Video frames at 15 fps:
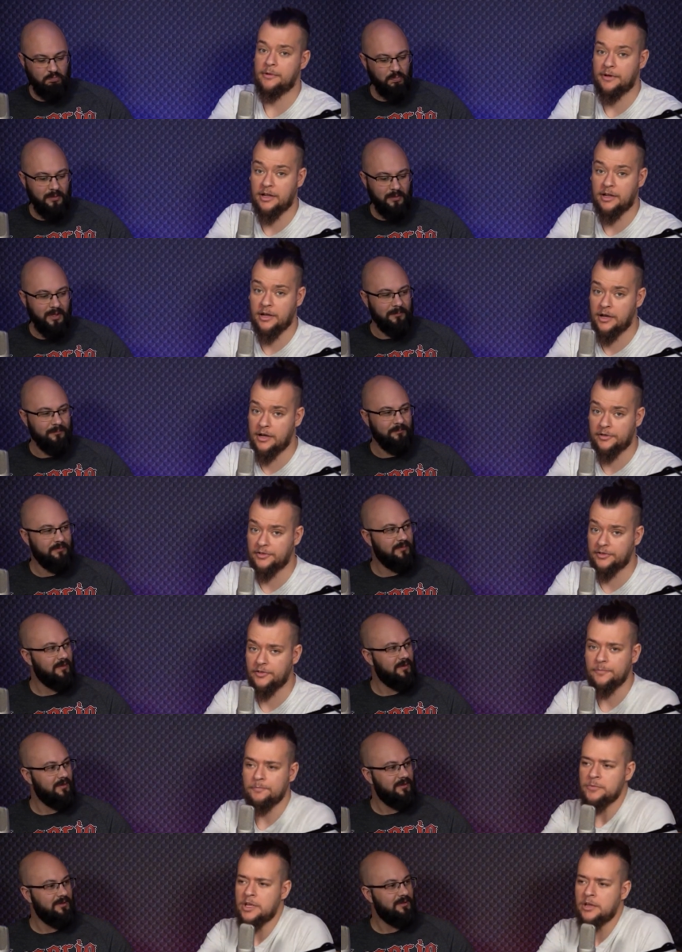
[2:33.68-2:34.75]
Speaker 1: wearing
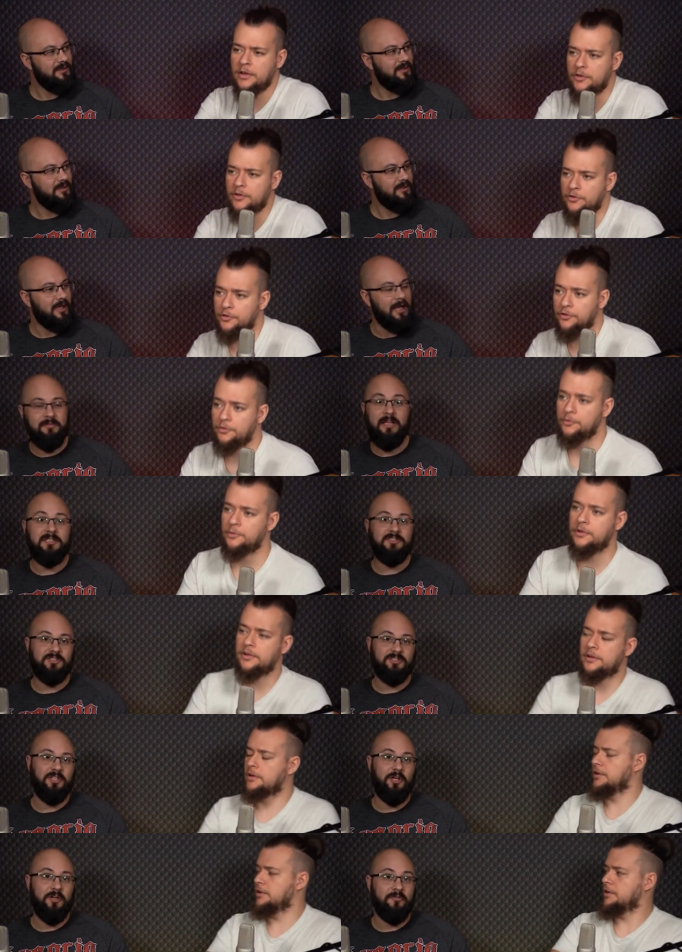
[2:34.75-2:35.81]
glasses. To... And they
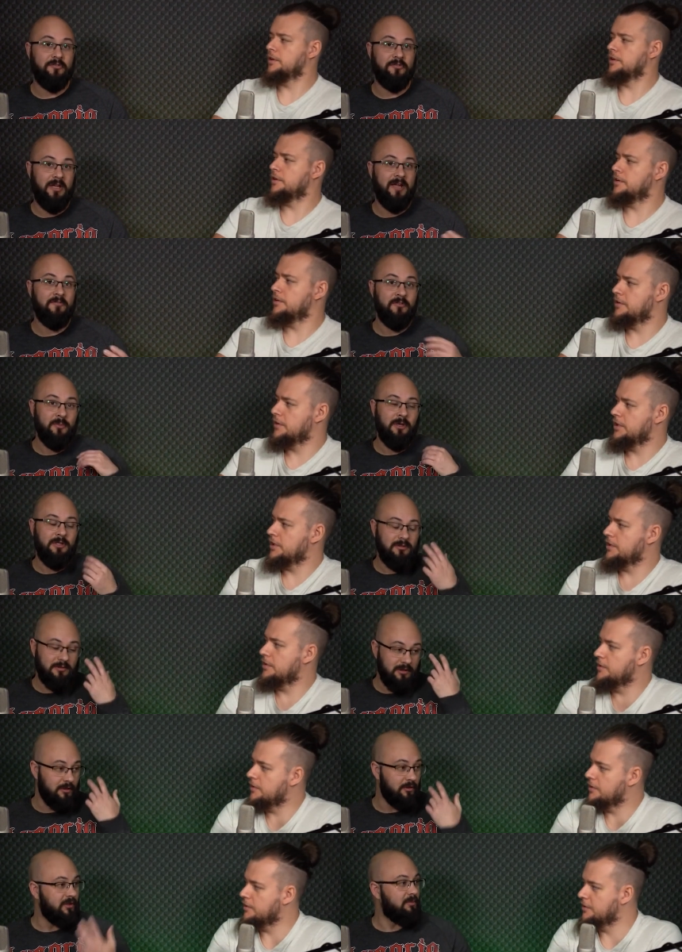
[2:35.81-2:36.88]
serve everyone,
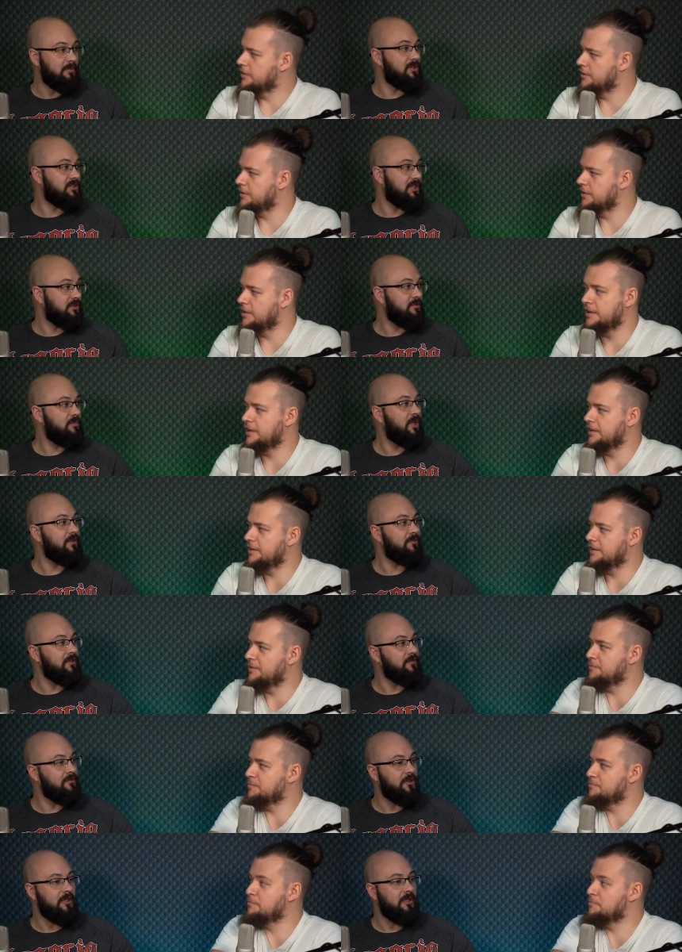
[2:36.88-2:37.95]
including myself,
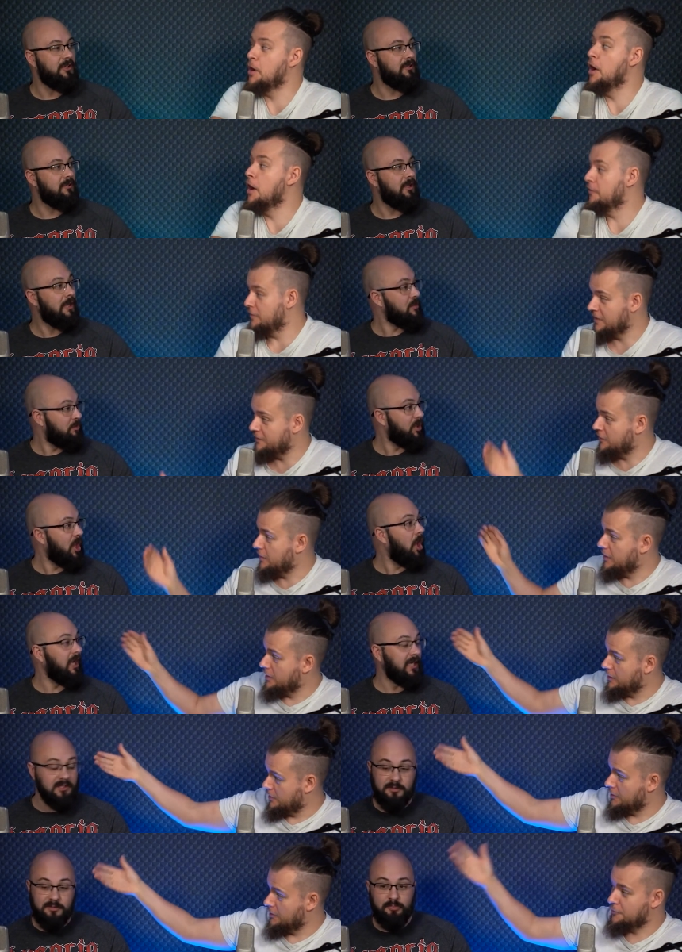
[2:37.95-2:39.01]
perfectly fine.
Speaker 2: Perfectly fine.
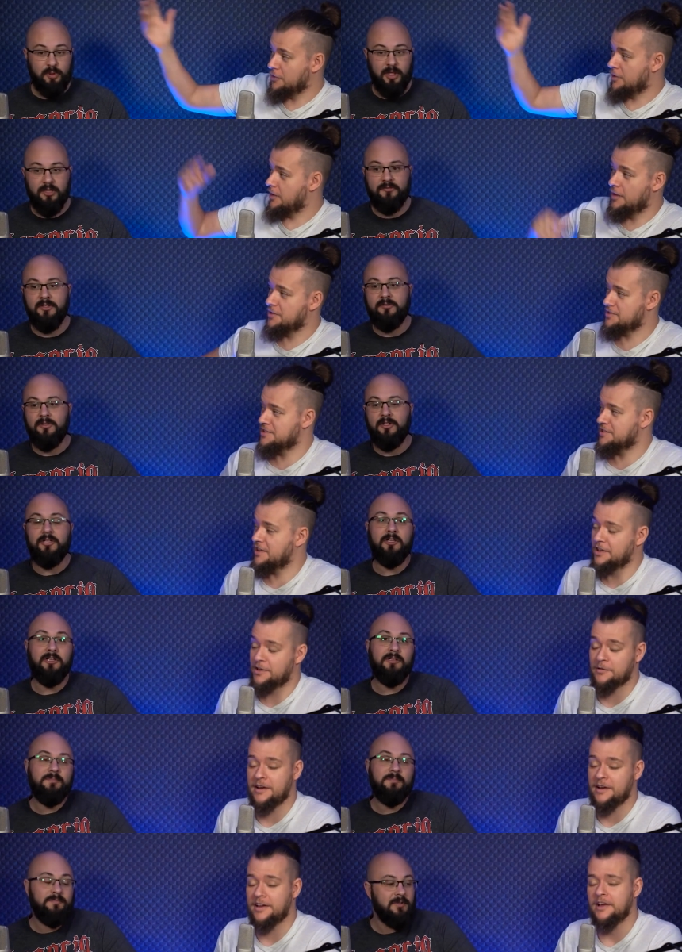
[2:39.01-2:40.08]
I love the glasses. Fine. Yeah,
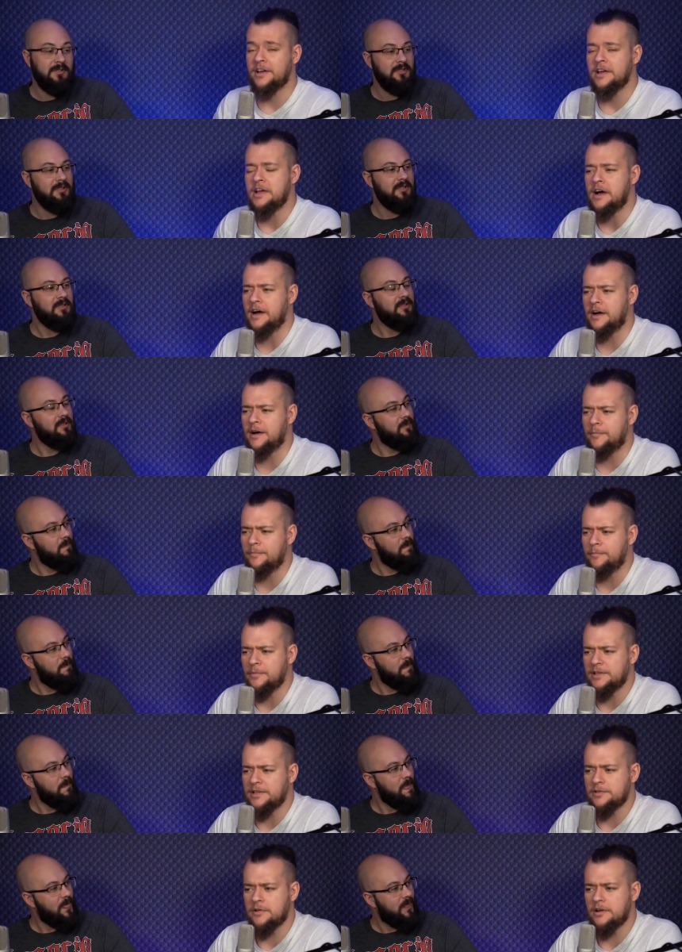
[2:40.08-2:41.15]
great.
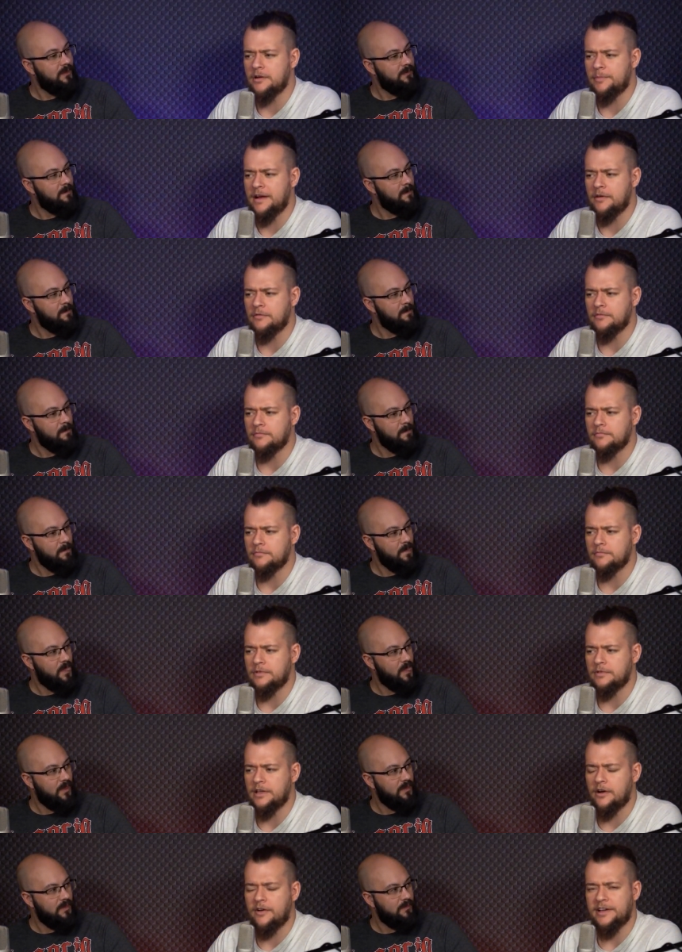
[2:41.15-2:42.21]
Let's talk about
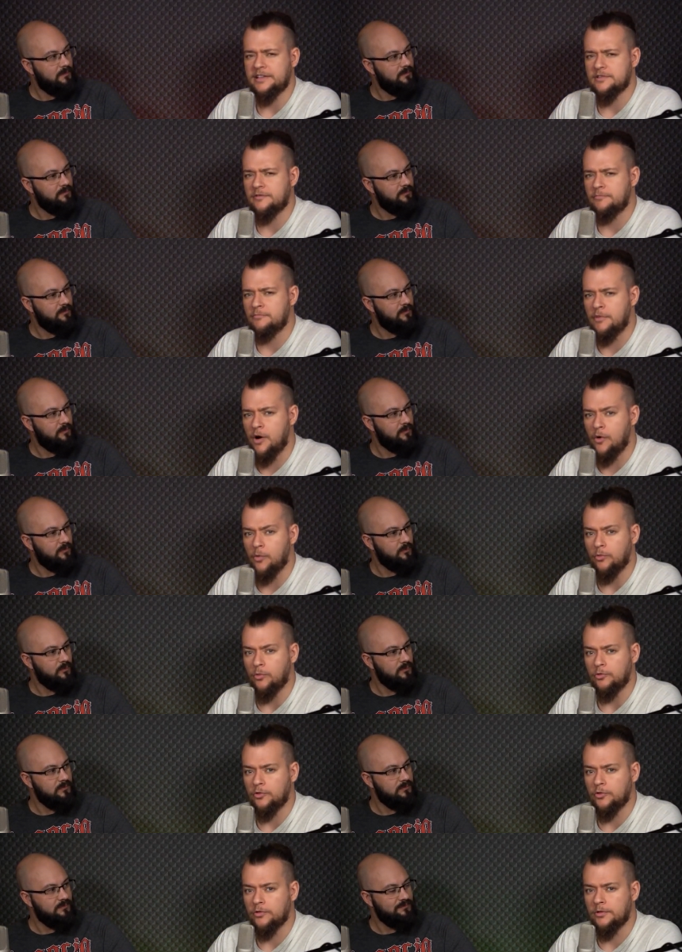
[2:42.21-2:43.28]
the eyes of
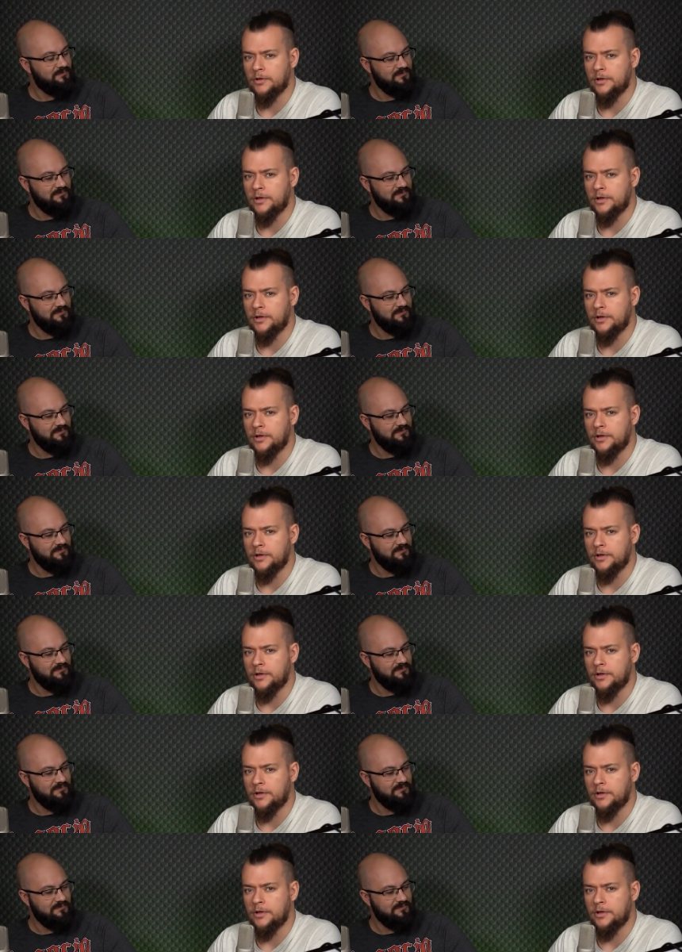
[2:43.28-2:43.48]
moles.